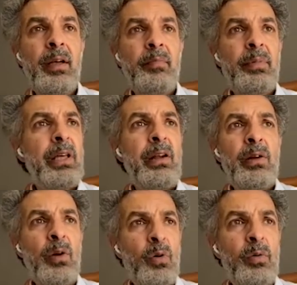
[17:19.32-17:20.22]
But there are
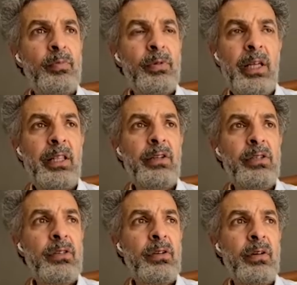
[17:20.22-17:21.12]
local
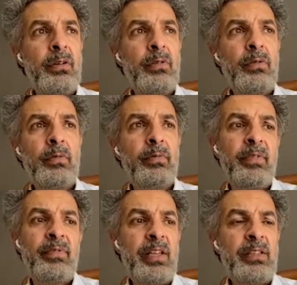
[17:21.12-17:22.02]
leaders who, if
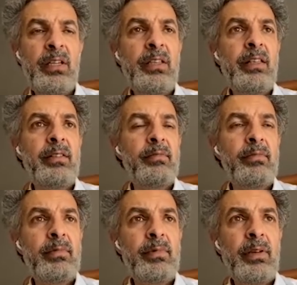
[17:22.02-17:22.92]
they see that,
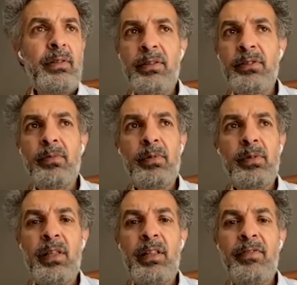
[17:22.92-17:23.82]
you know,
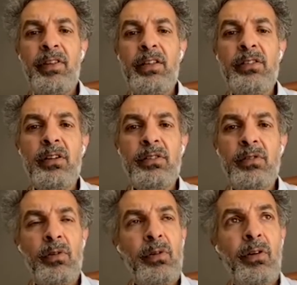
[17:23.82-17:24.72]
that Afghanistan is
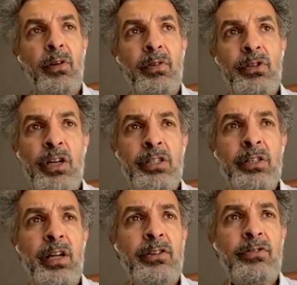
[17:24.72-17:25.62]
no longer a
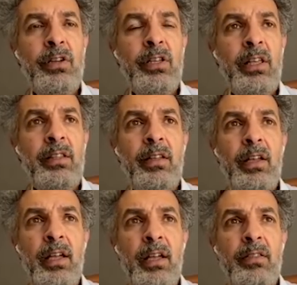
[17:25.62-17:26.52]
just country, that
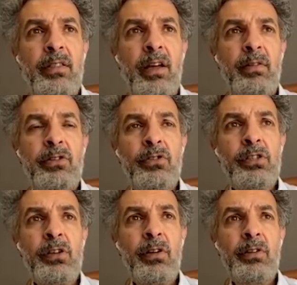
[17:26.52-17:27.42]
their
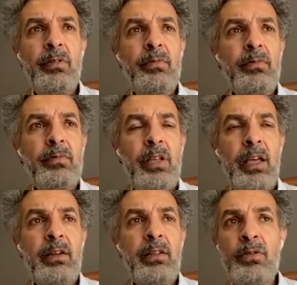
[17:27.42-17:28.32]
interests are not
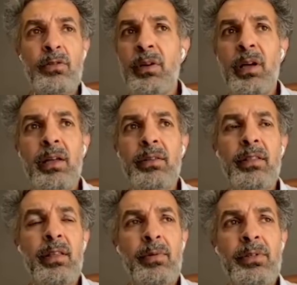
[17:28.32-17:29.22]
taken into account,
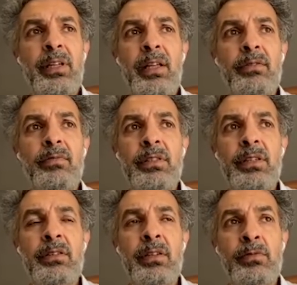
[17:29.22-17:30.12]
that they will start to
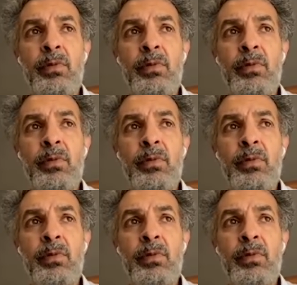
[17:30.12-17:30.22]
resist as